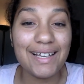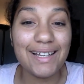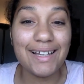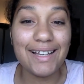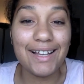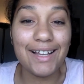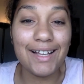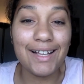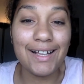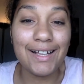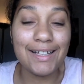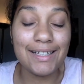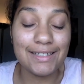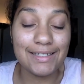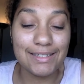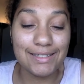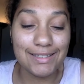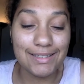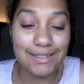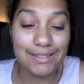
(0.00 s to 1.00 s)

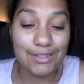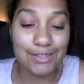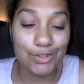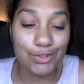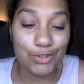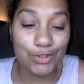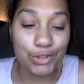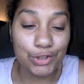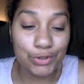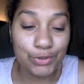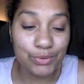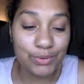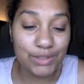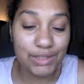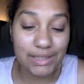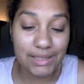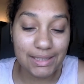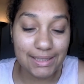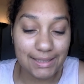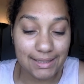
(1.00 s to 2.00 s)
and you
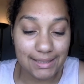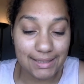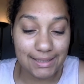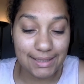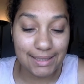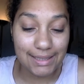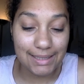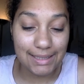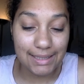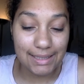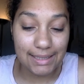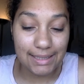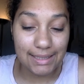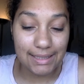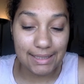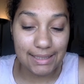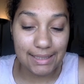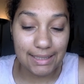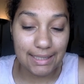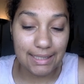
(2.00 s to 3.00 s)
just
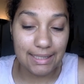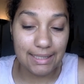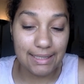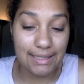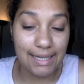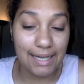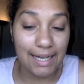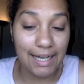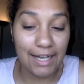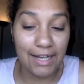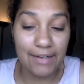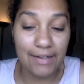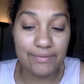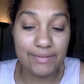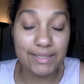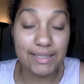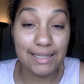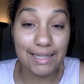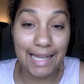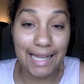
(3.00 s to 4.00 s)
have
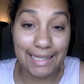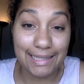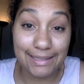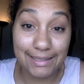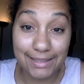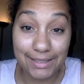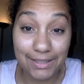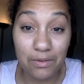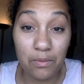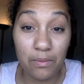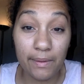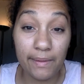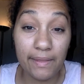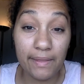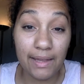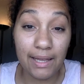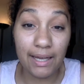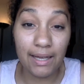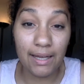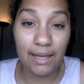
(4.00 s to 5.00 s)
to like deal with
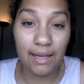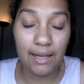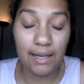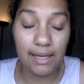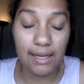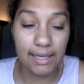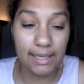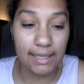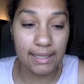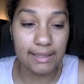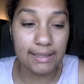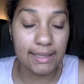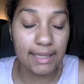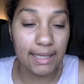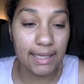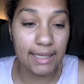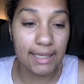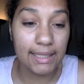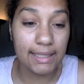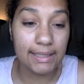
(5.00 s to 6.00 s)
that and
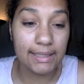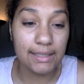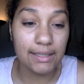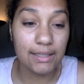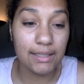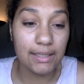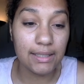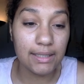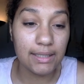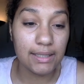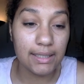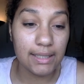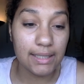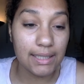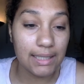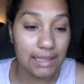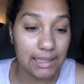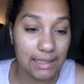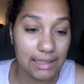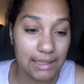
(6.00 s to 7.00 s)
then
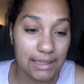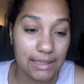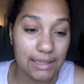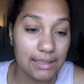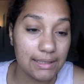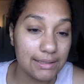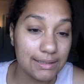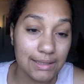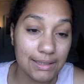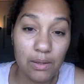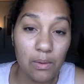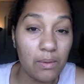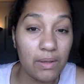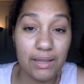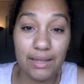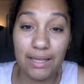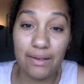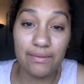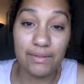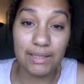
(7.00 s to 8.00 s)
deal
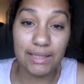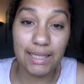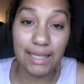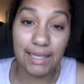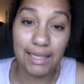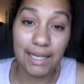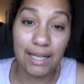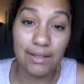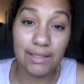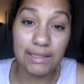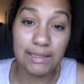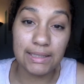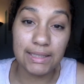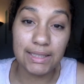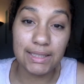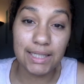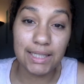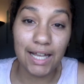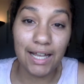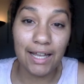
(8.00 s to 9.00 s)
with everything else.
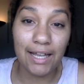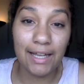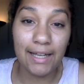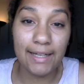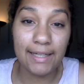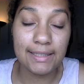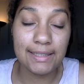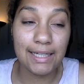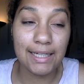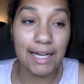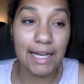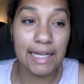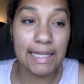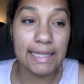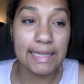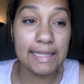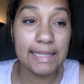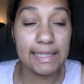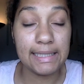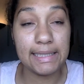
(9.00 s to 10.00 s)
And I
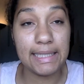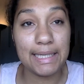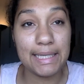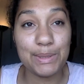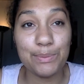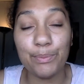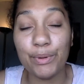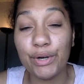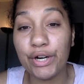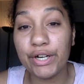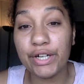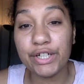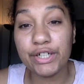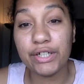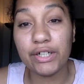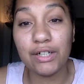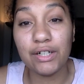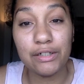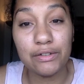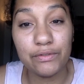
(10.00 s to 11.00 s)
think that's part
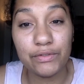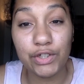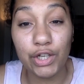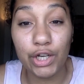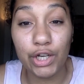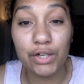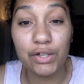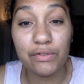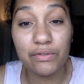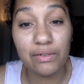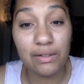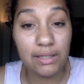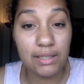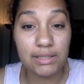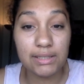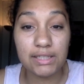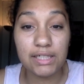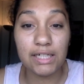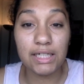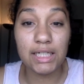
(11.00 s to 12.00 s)
of your
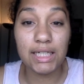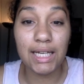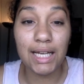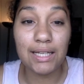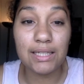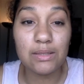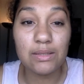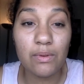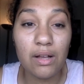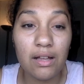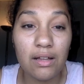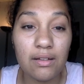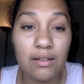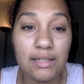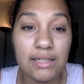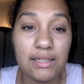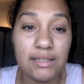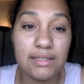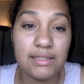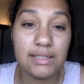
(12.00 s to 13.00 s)
fitness journey as well,
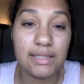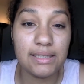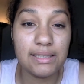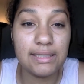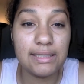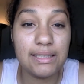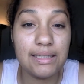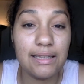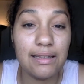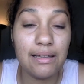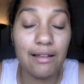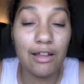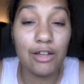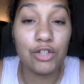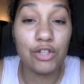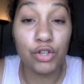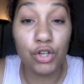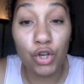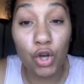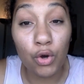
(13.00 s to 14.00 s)
is just
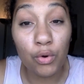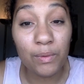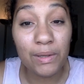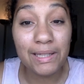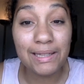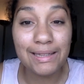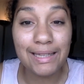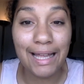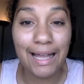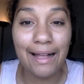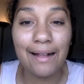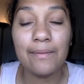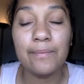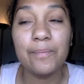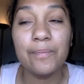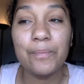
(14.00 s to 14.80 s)
knowing that